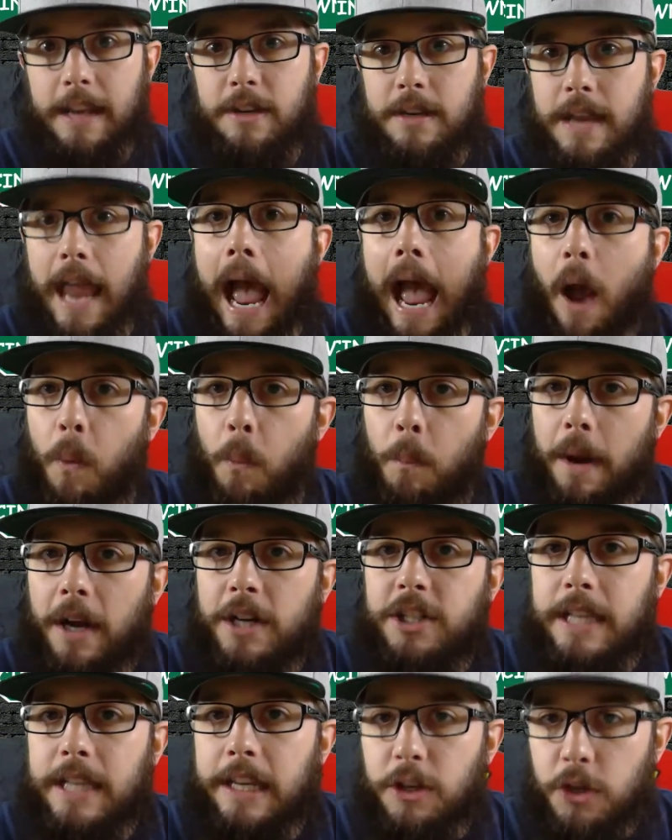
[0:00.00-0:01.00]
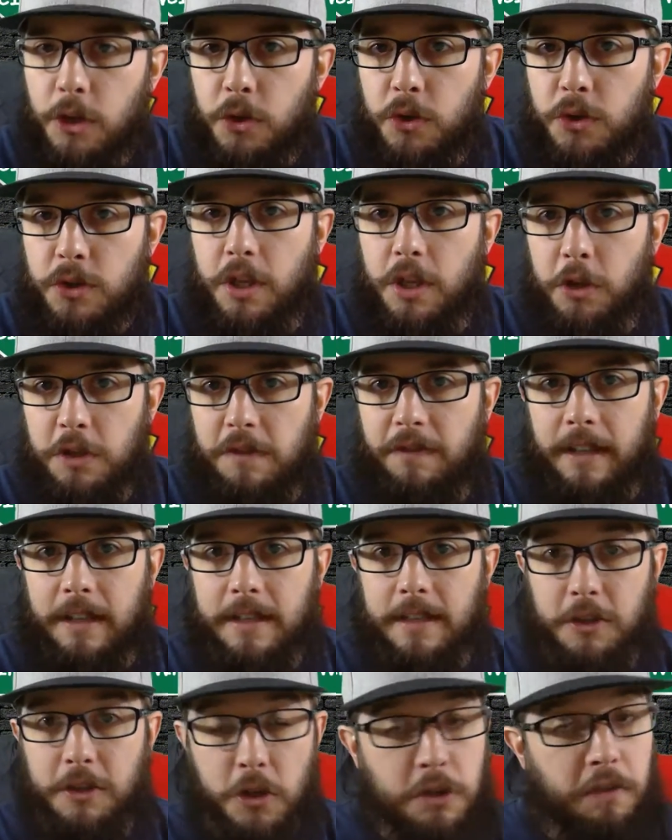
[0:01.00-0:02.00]
how much they use those
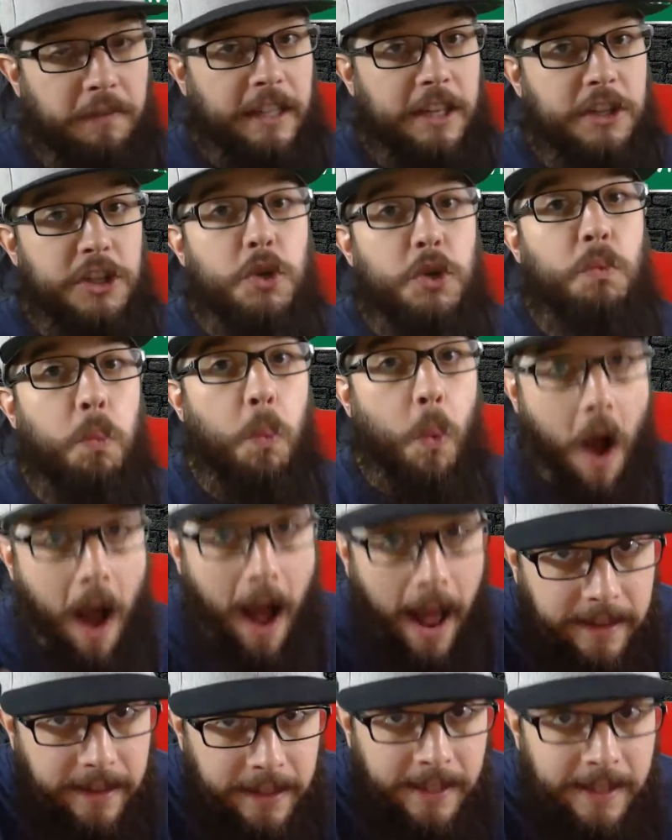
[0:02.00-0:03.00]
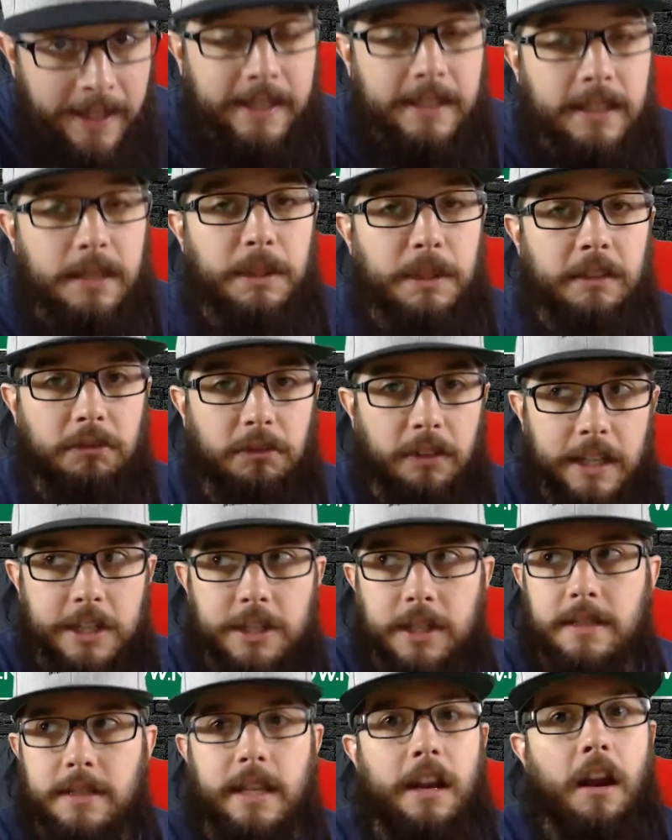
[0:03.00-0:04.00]
villains, because those are villains you want to be rich,
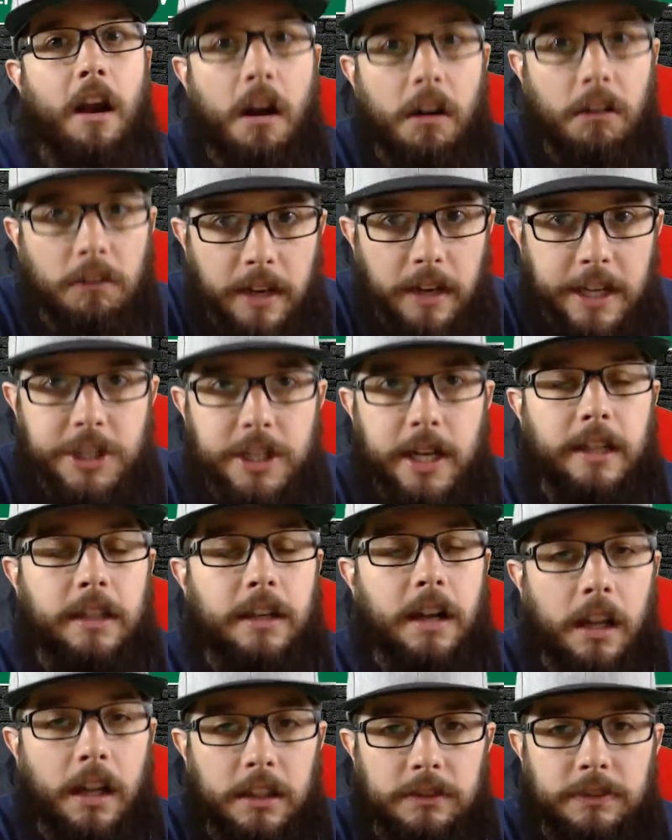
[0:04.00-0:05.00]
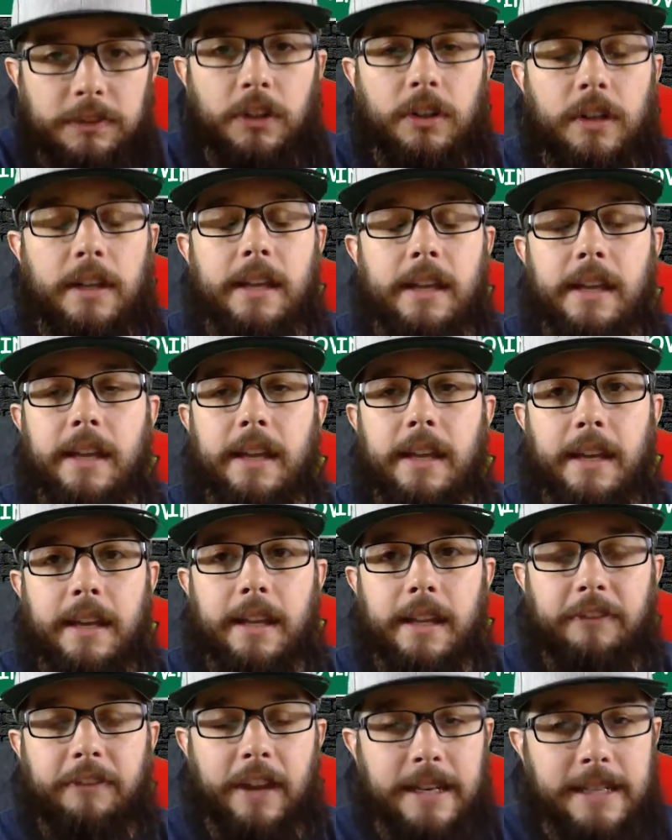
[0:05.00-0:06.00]
because they are rich and colorful and
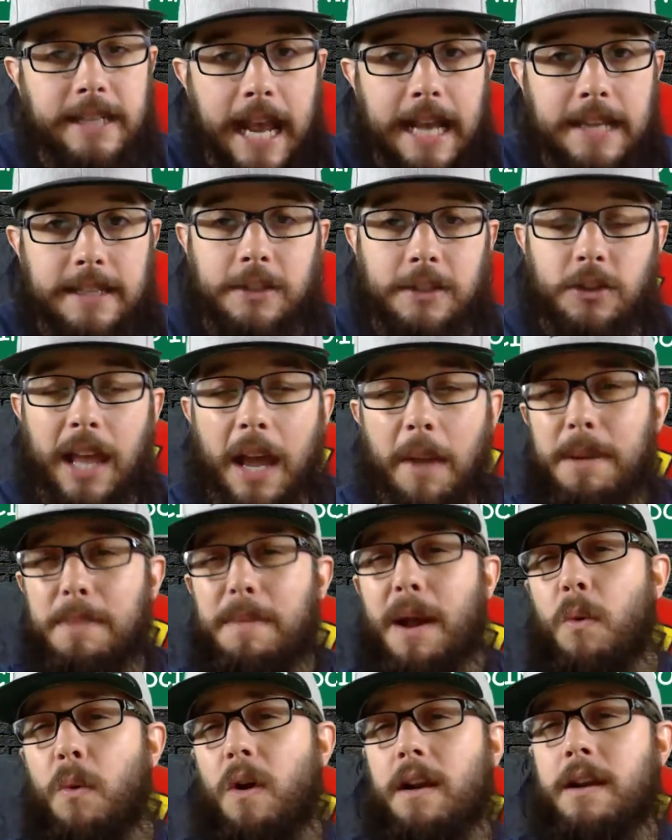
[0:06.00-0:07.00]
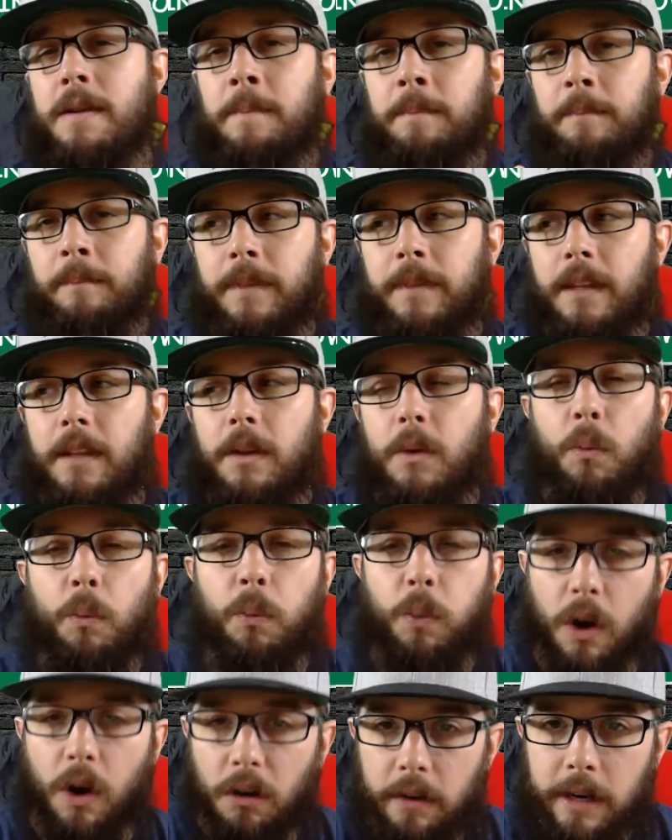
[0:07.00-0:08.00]
fantastic. So that'd be my one
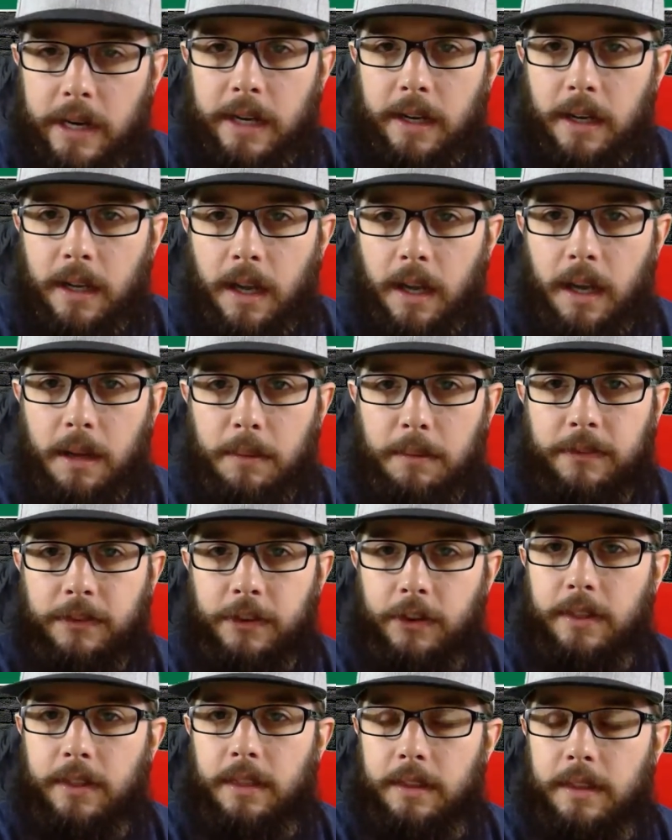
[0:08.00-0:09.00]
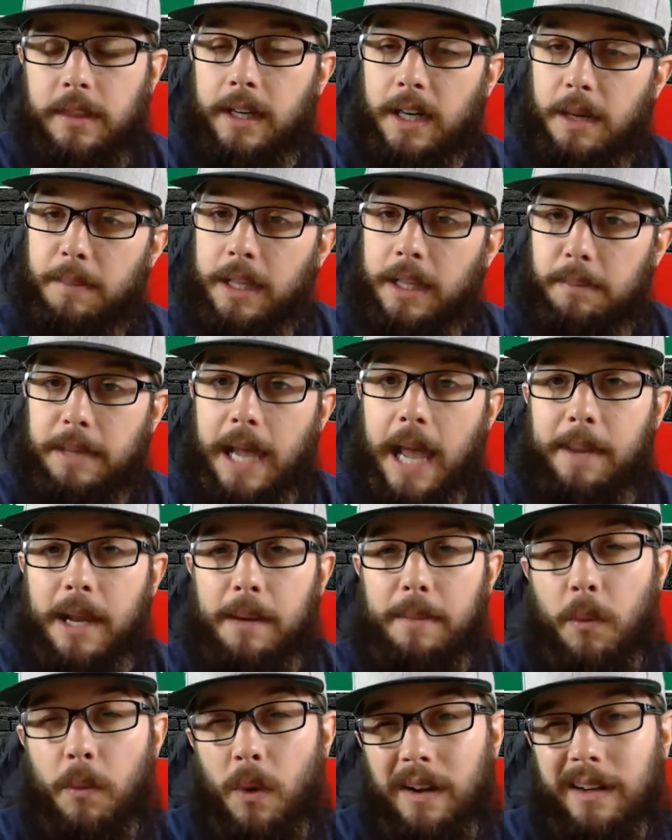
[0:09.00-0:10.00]
worry if you're thinking about the
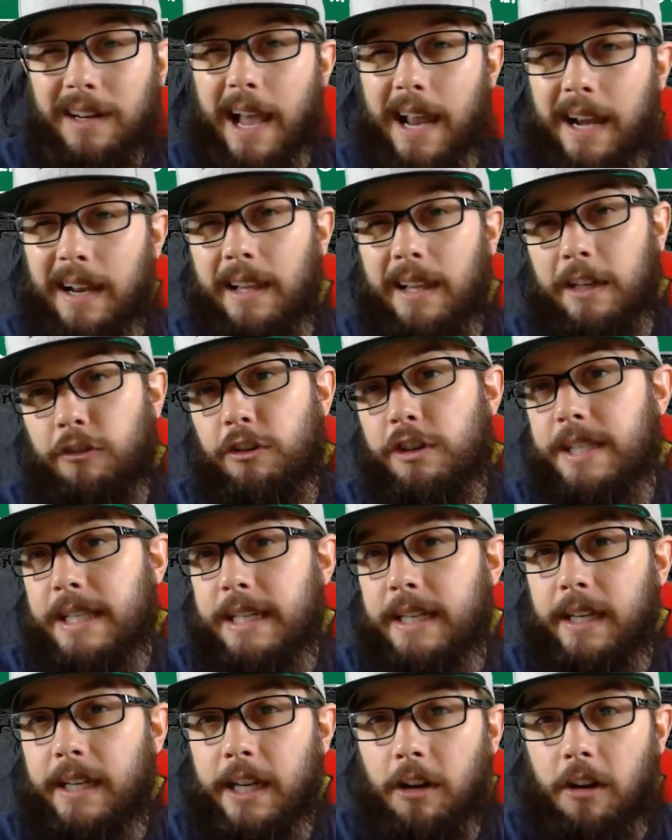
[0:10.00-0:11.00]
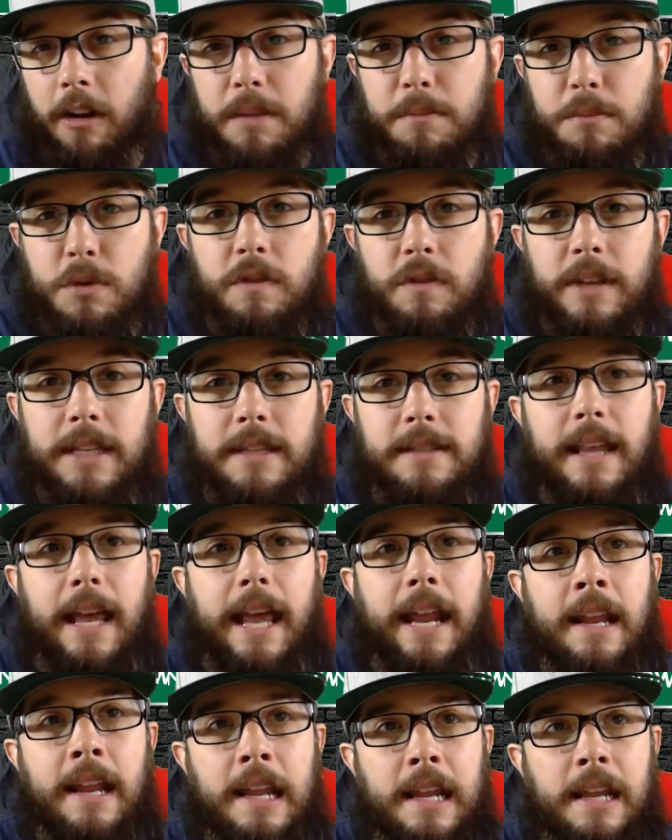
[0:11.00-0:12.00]
Batman. My one kind of like critique here on the movie is that